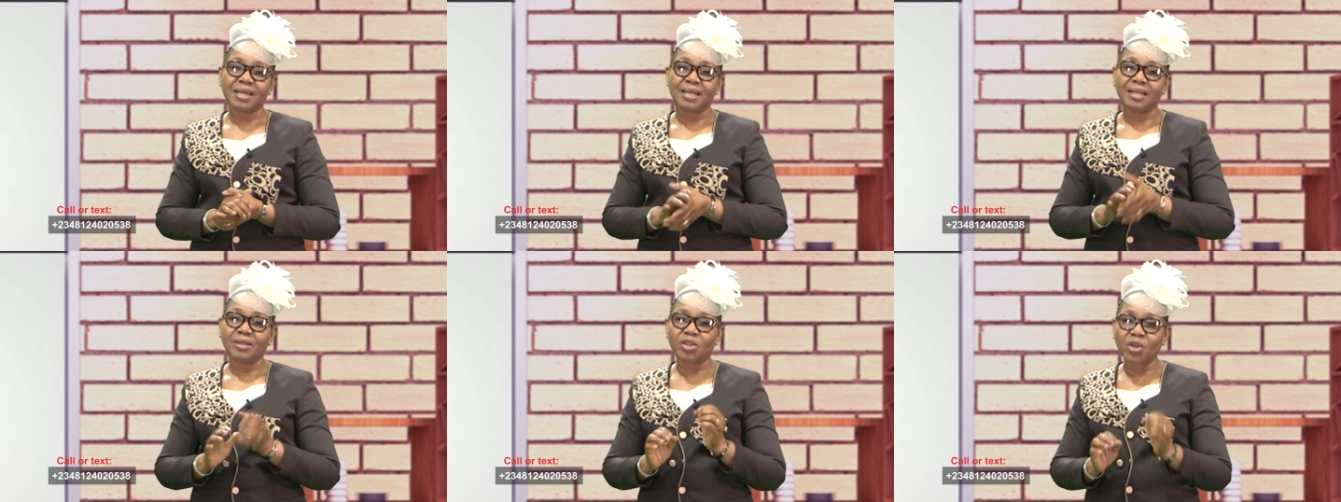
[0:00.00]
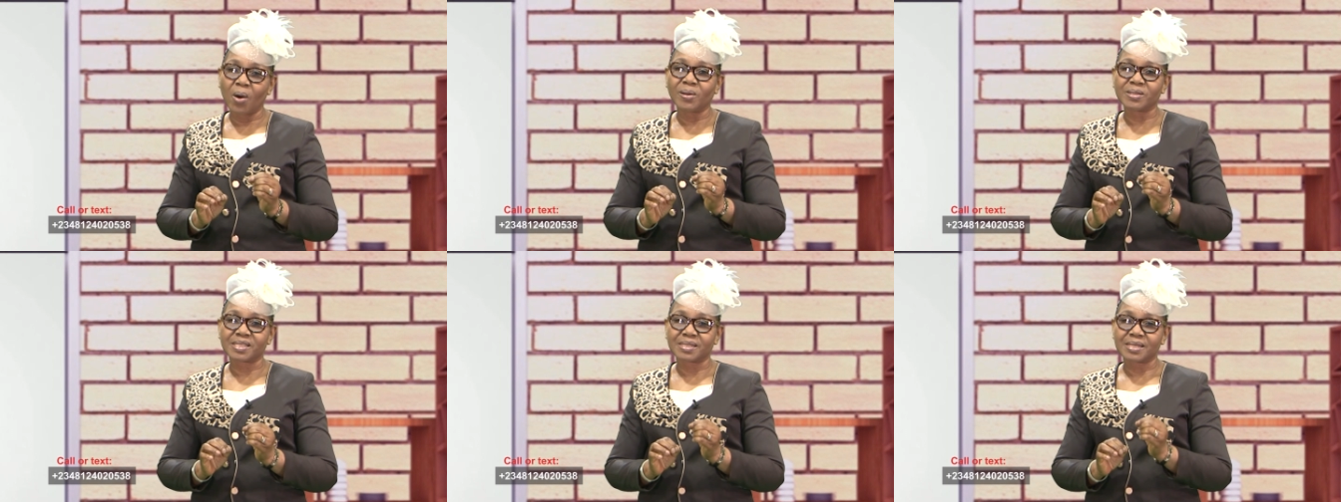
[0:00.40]

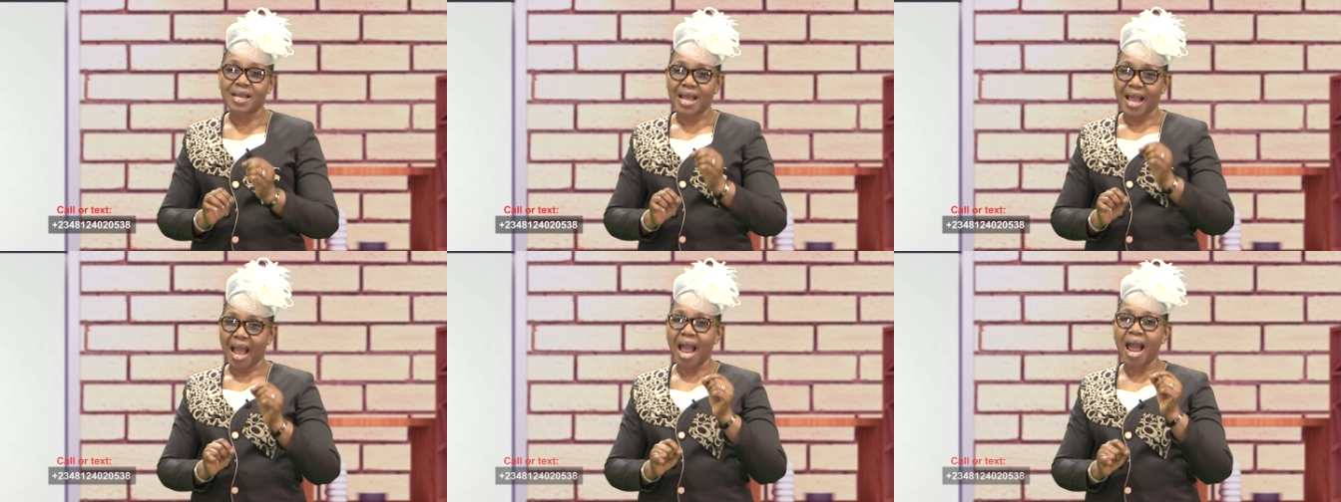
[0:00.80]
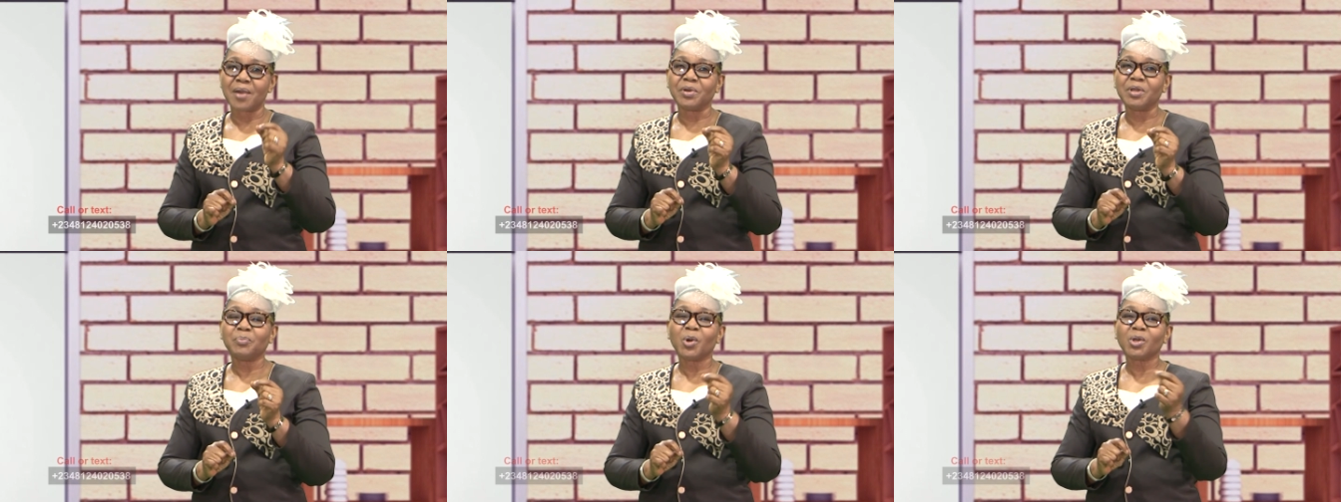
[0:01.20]
Thus, her
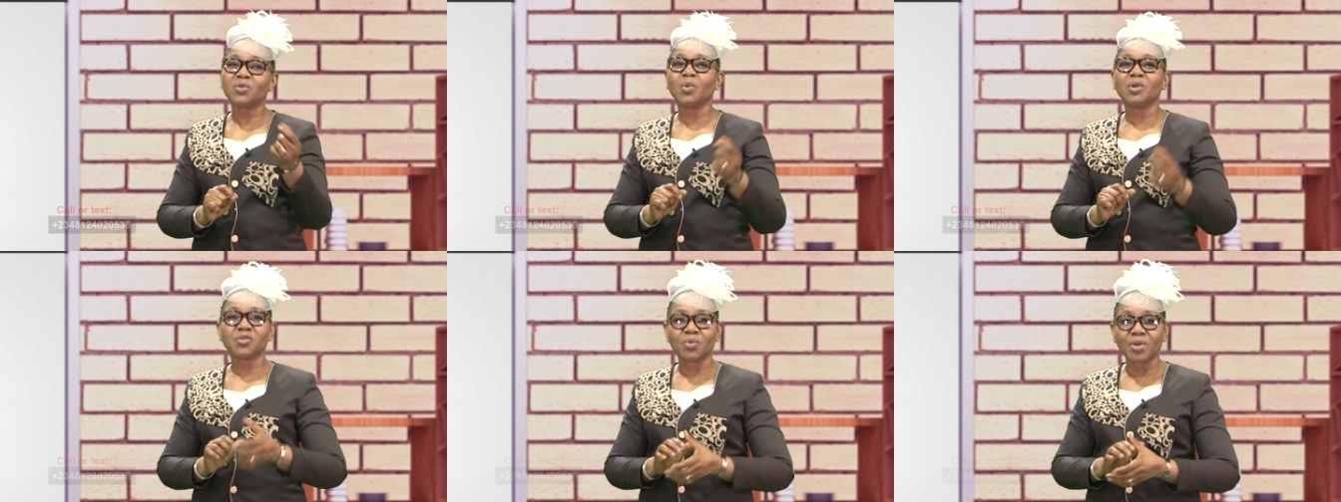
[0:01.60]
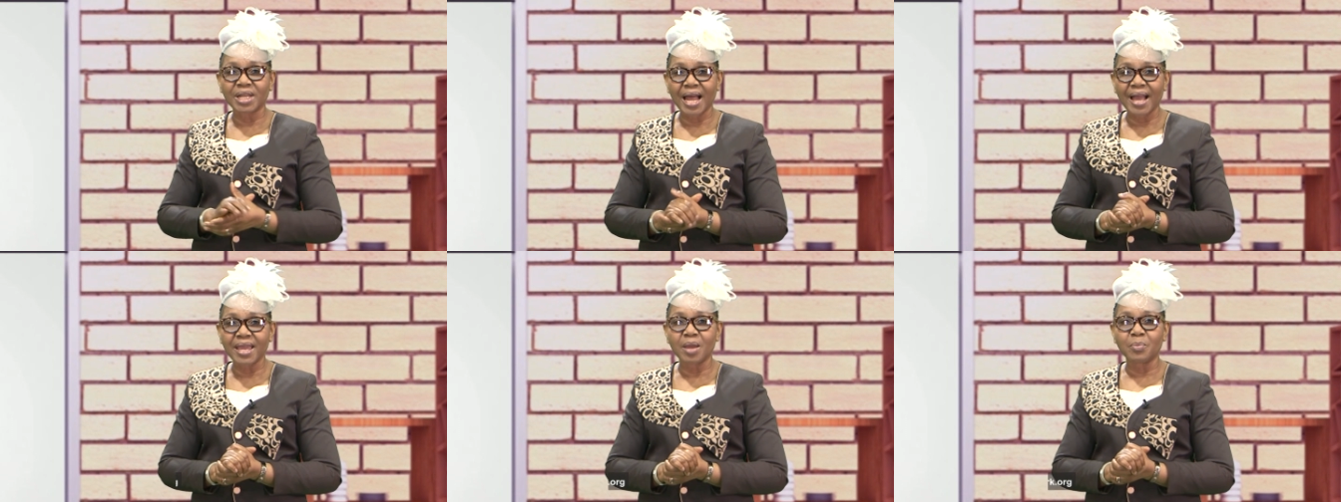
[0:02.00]
report was
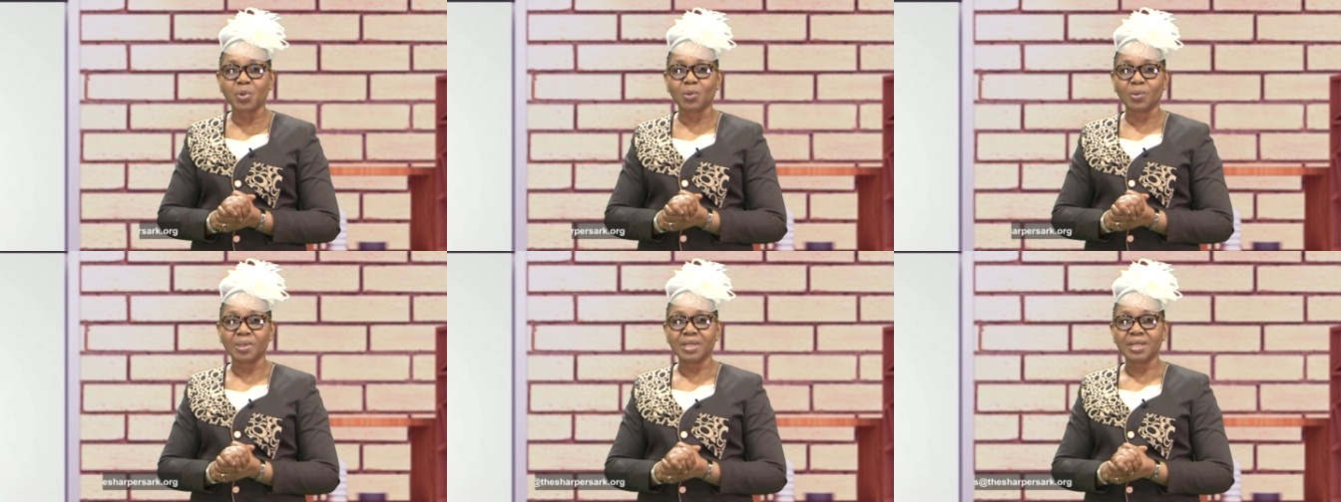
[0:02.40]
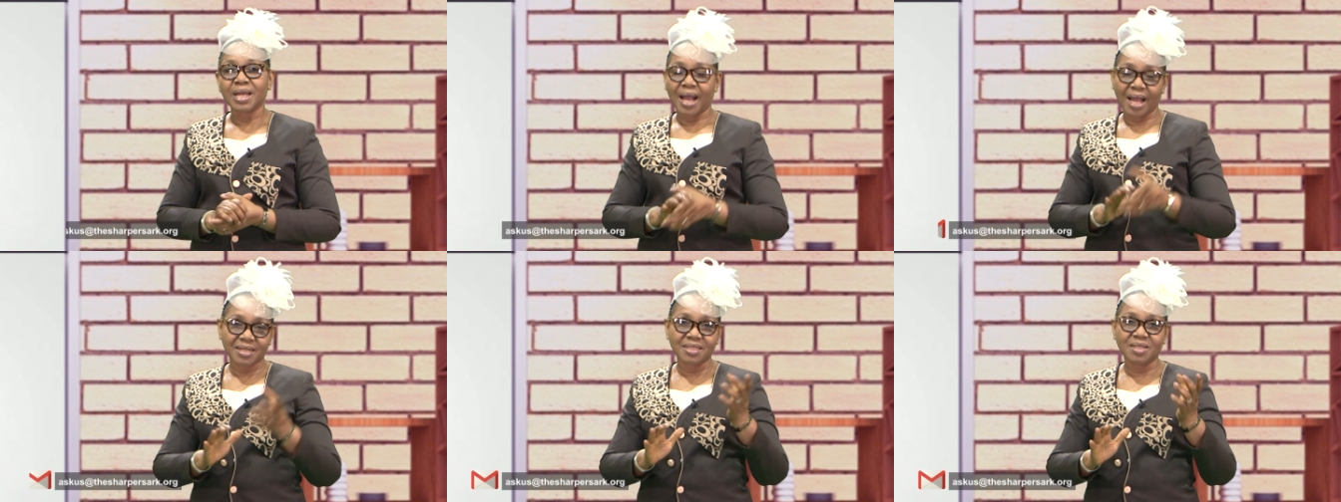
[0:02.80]
reliable
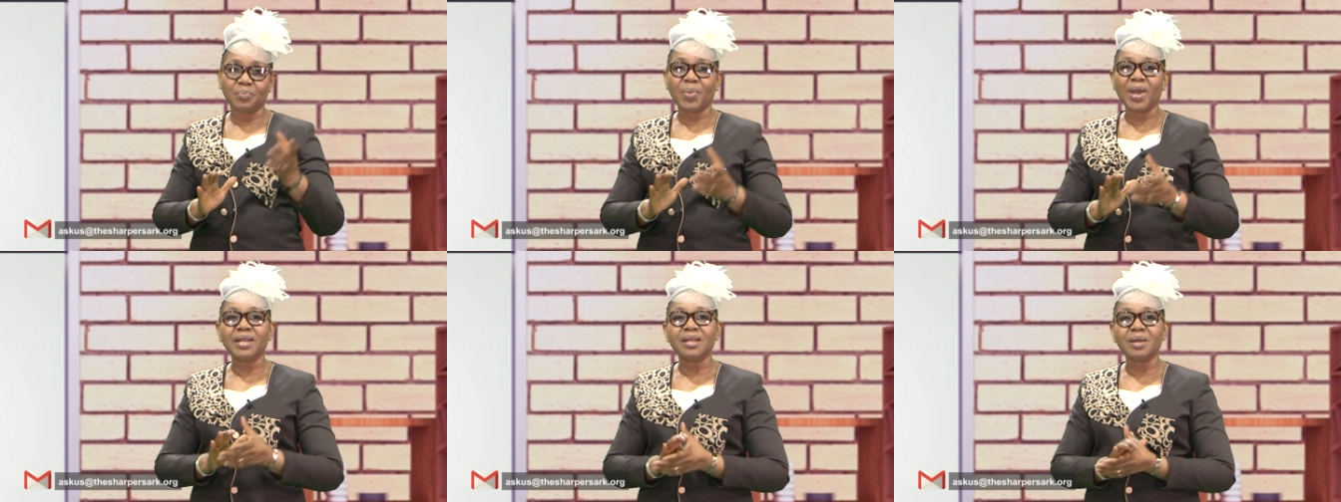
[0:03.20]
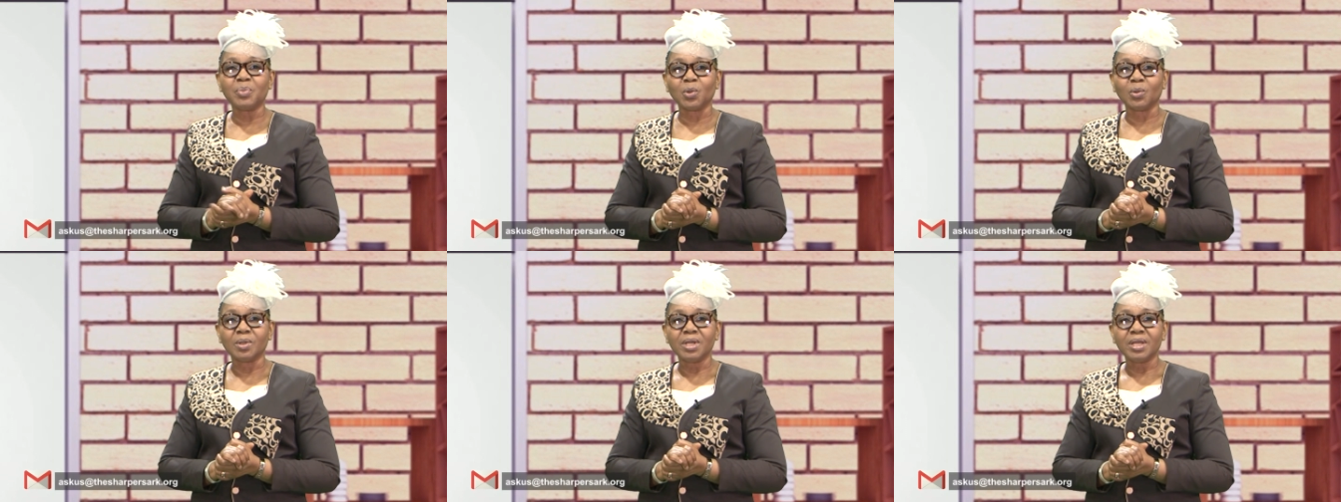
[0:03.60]
and
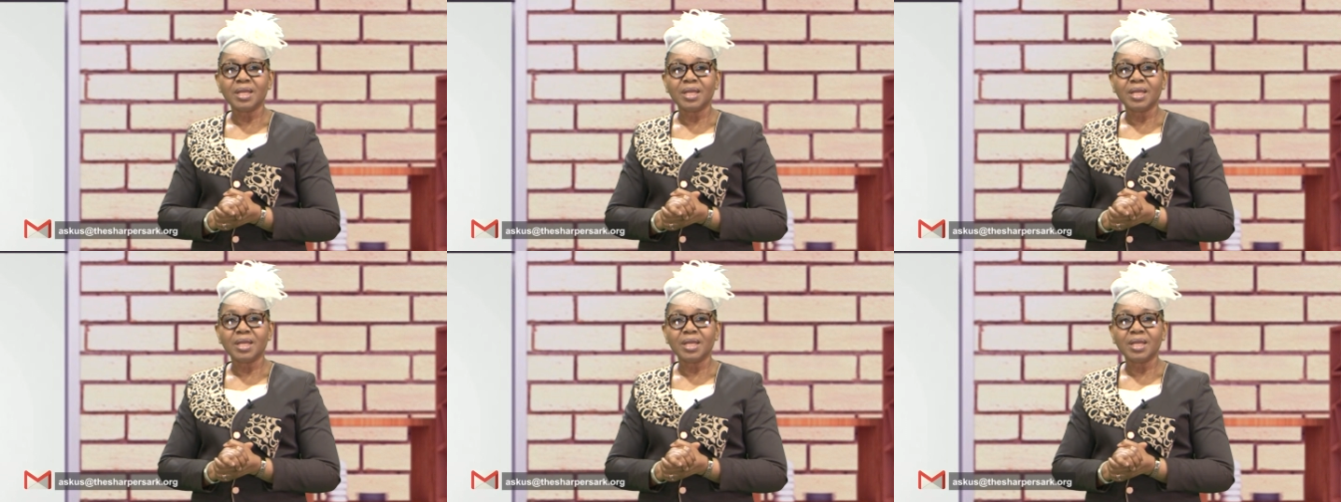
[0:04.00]
dependable.